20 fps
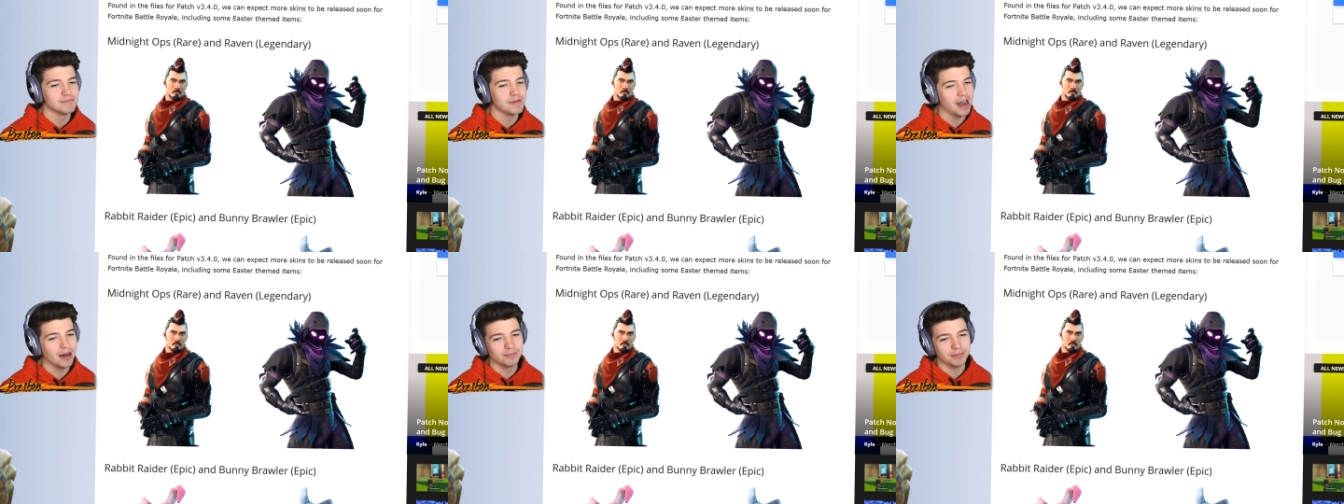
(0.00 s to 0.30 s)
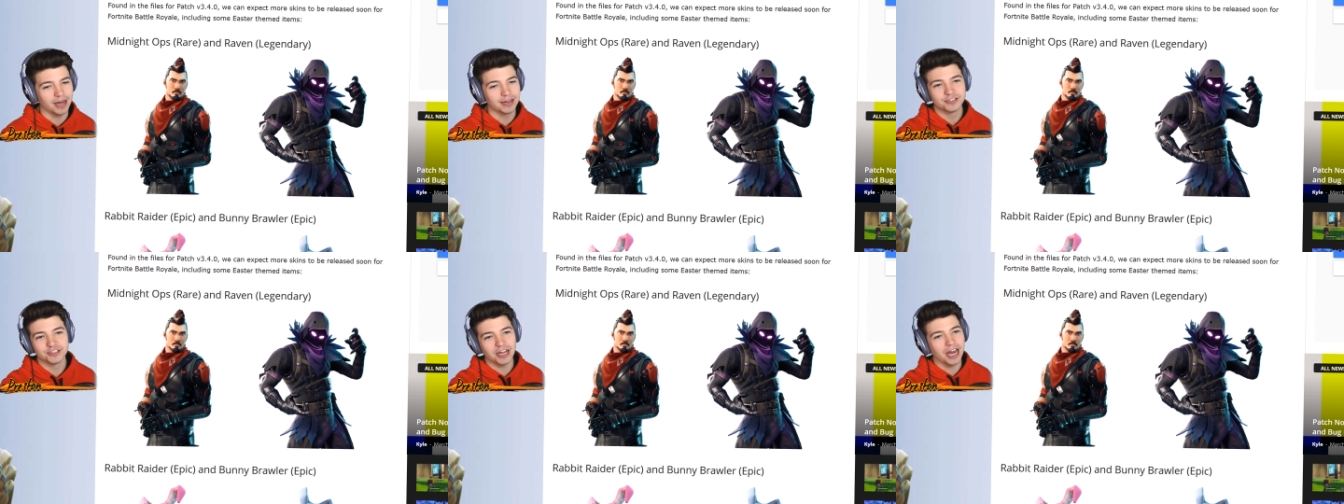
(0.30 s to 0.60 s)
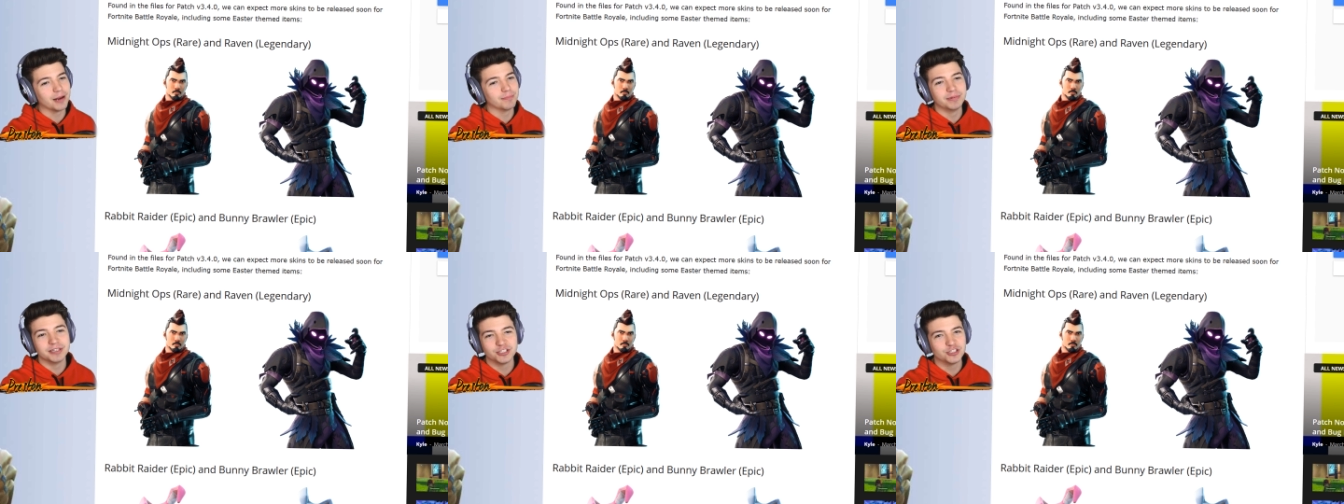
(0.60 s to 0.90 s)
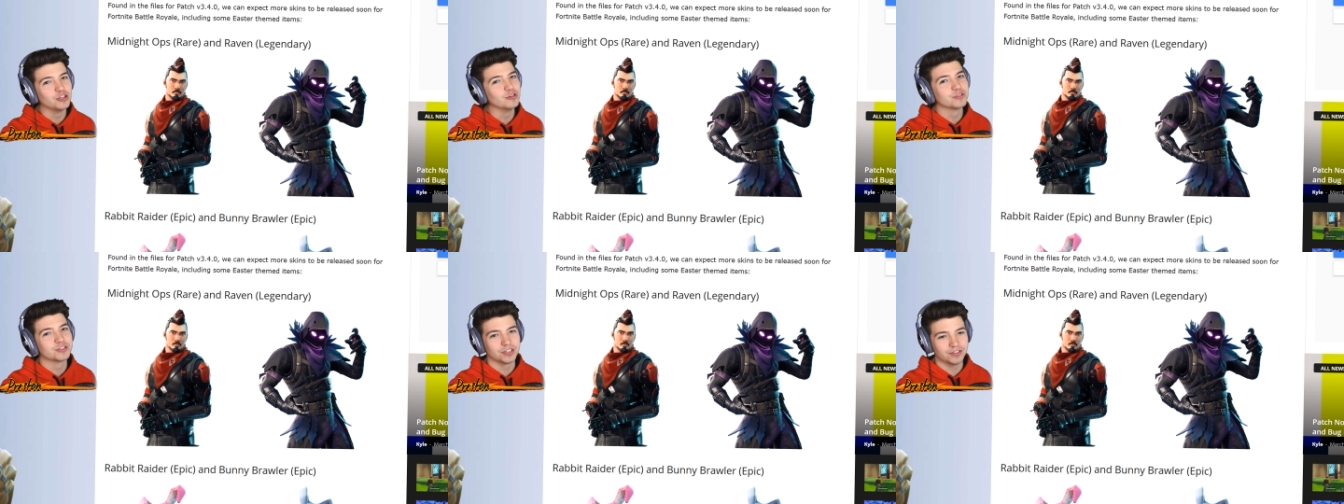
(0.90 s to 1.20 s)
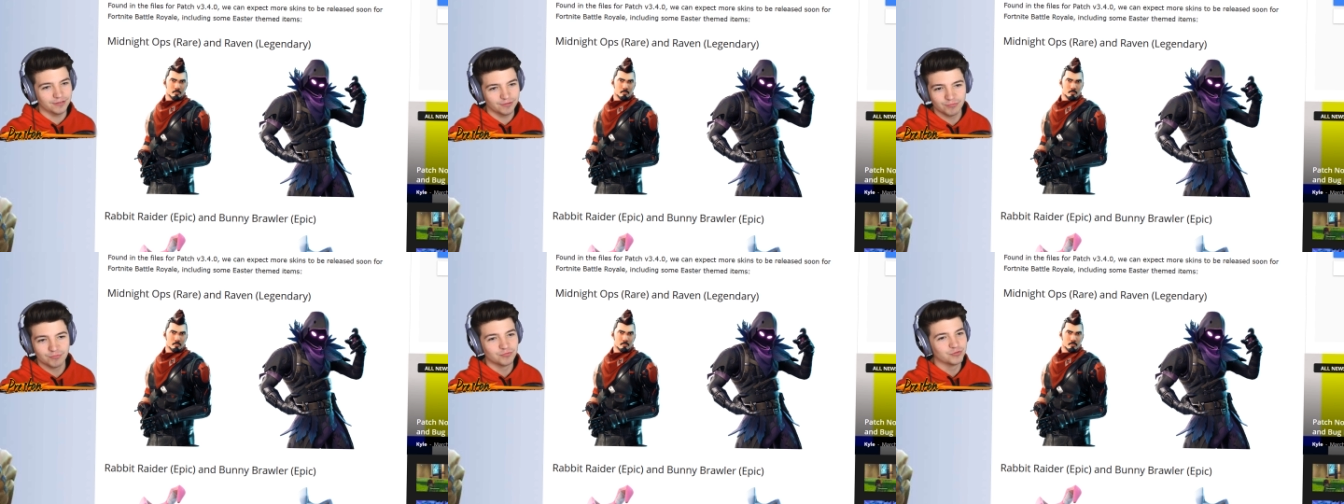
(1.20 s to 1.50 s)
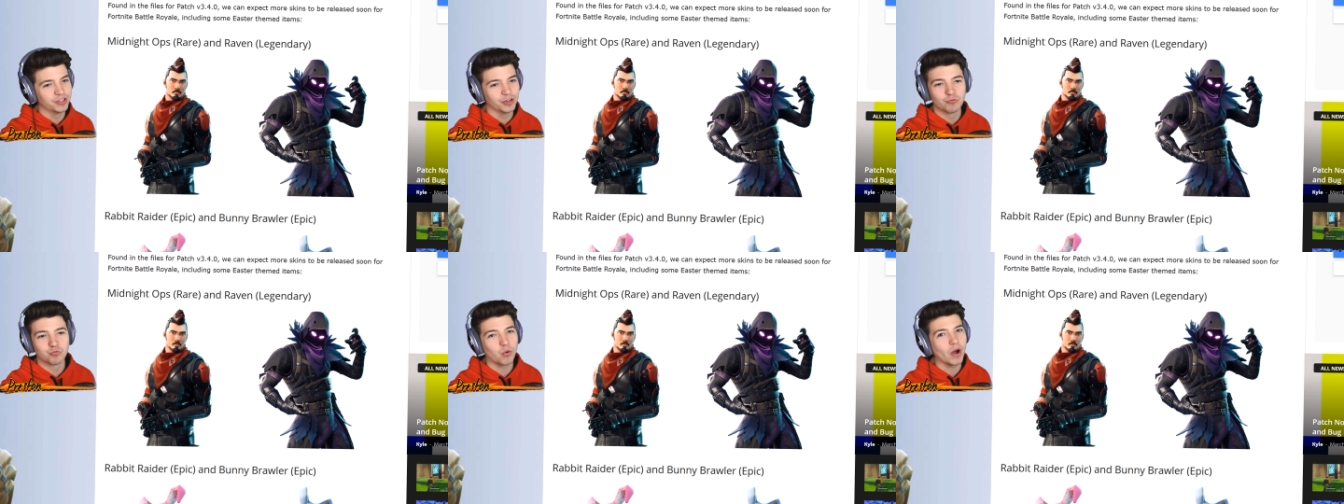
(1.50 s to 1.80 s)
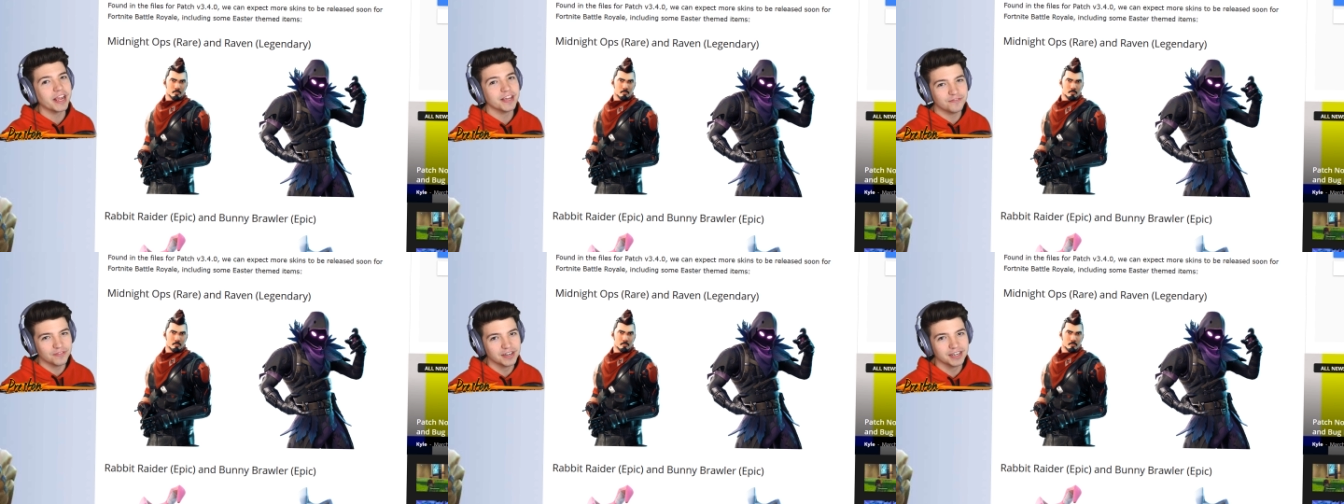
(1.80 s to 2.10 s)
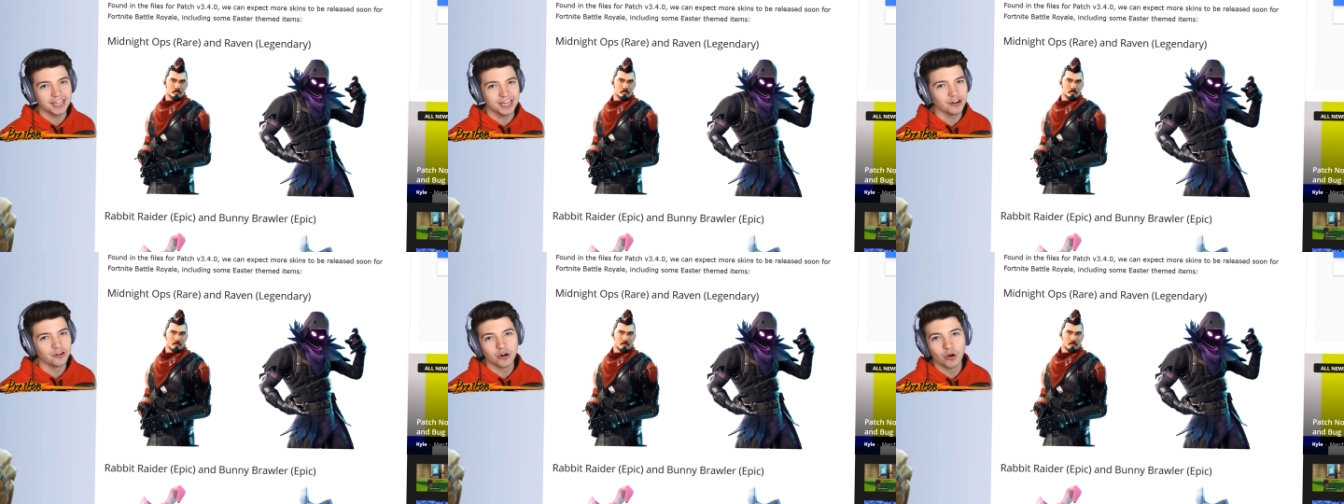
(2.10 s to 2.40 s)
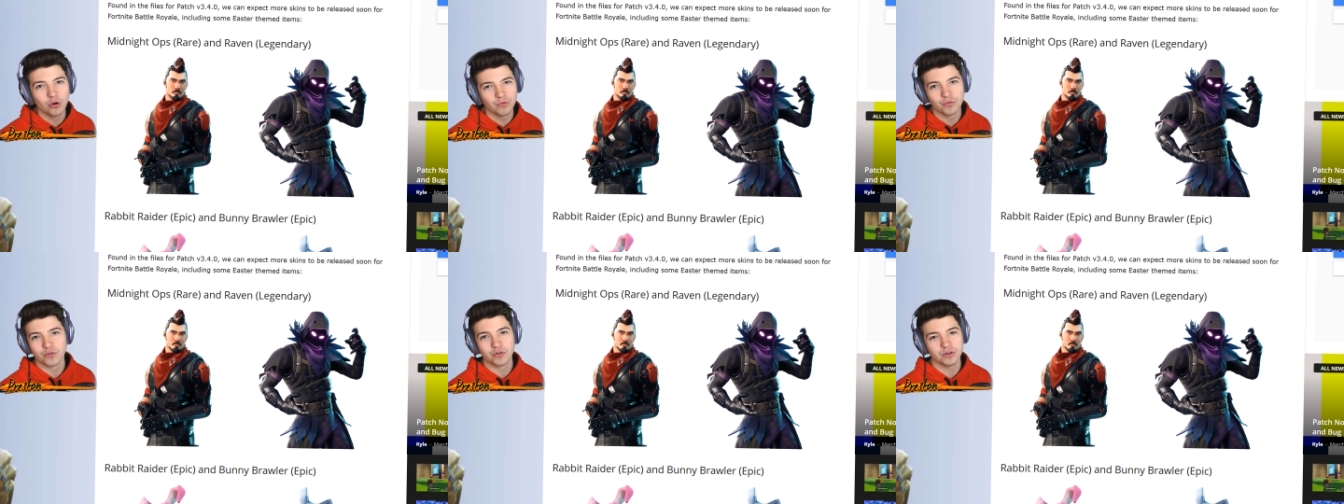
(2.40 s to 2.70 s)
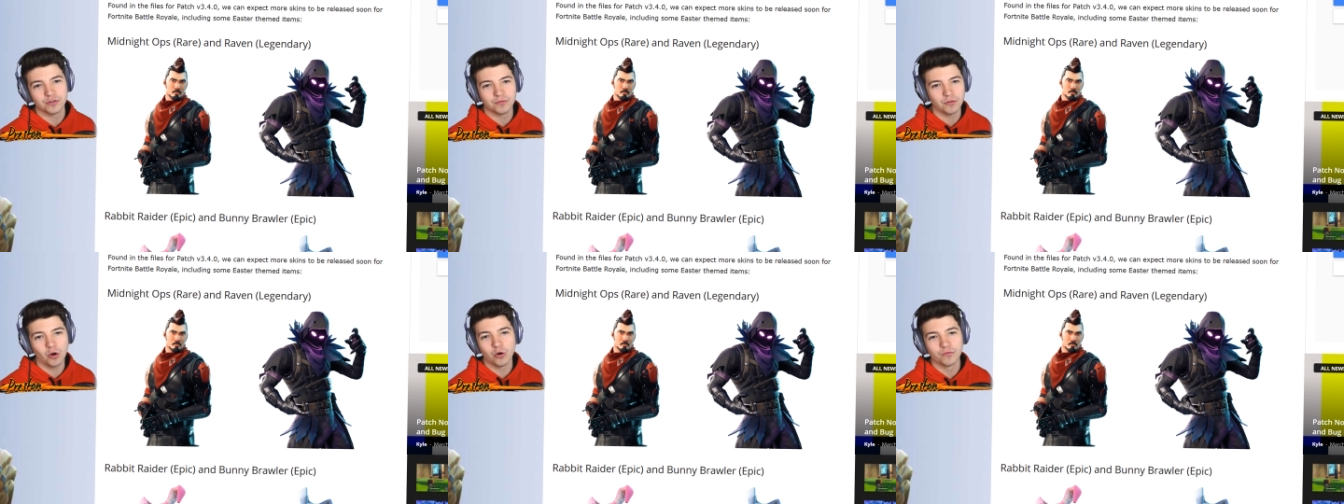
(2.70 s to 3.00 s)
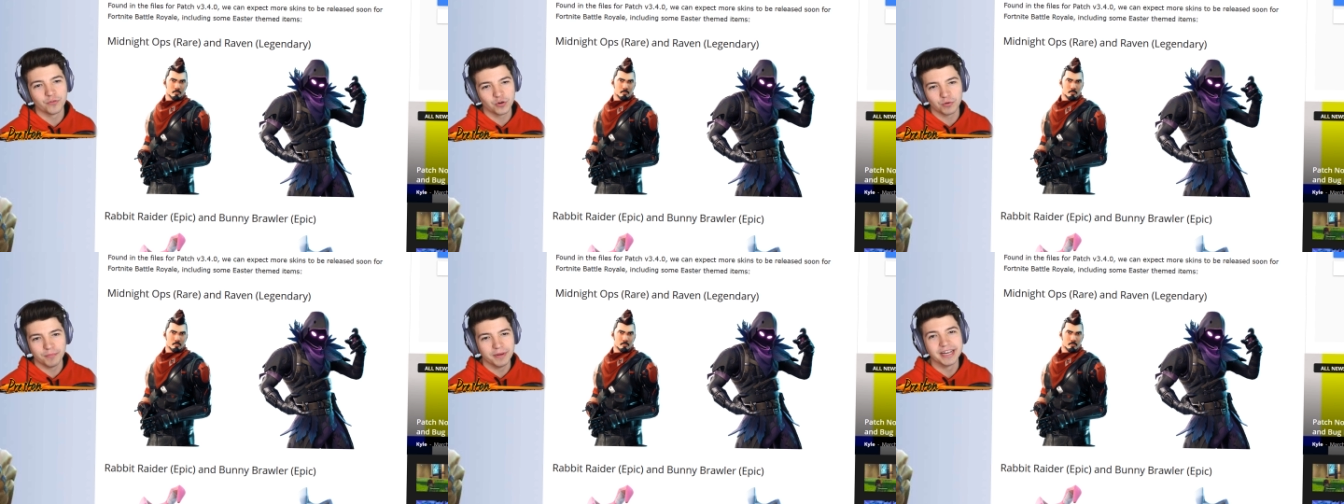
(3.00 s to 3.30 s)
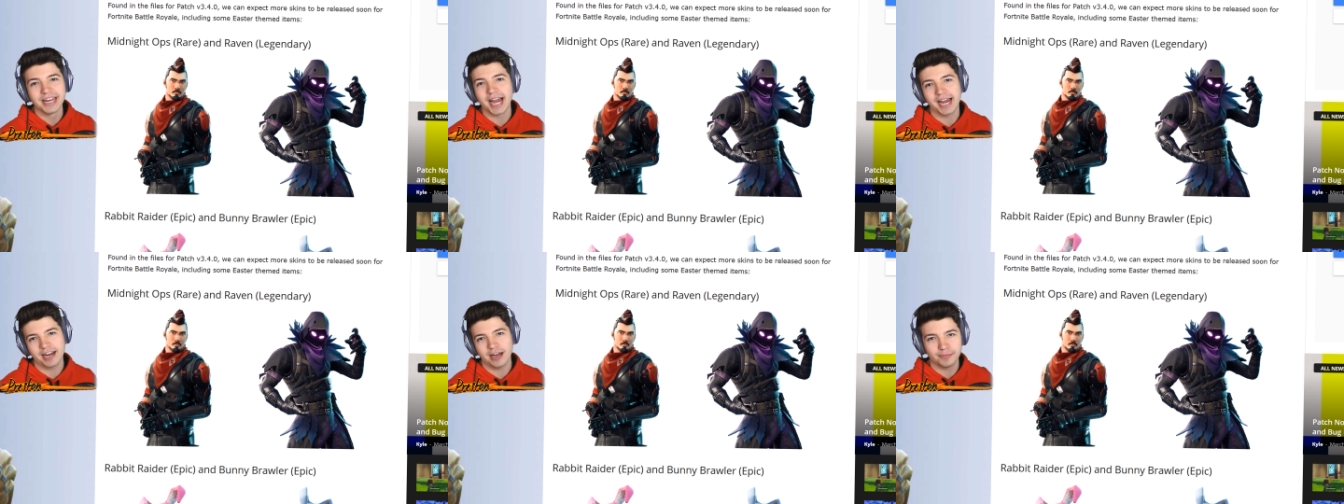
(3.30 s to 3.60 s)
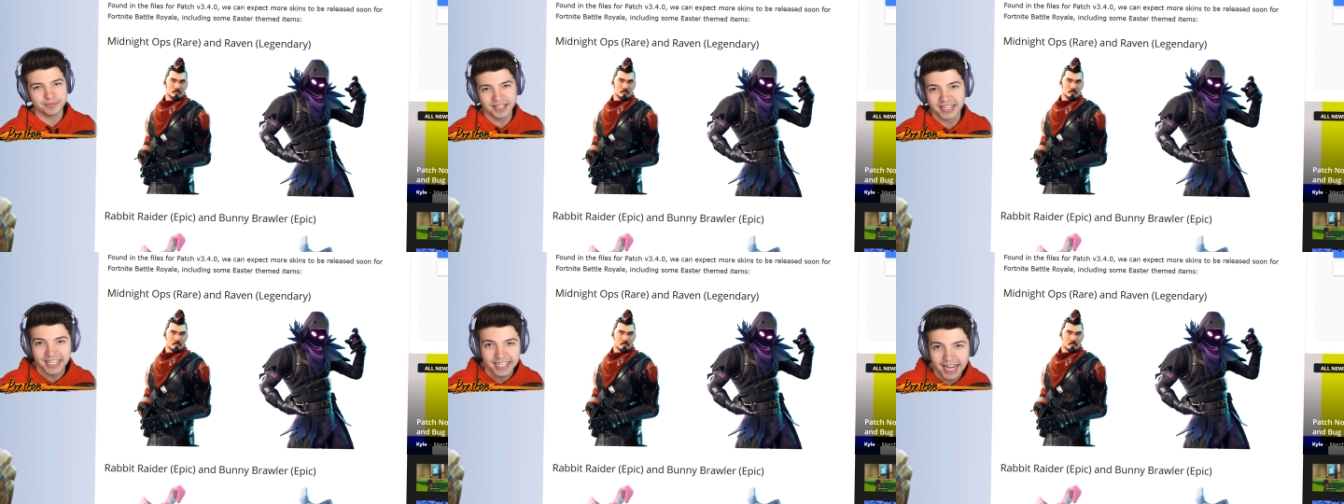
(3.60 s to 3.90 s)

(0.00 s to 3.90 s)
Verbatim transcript: I'm I'd, I'd, be choosing the Raven here over over Midnight Ops any